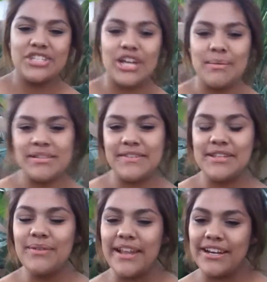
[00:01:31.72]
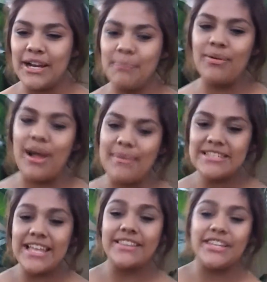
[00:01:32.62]
terms of surrender
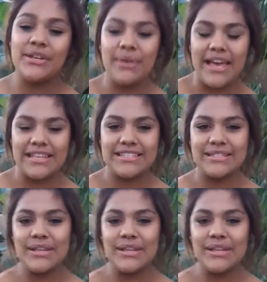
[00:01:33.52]
promised that the U.S.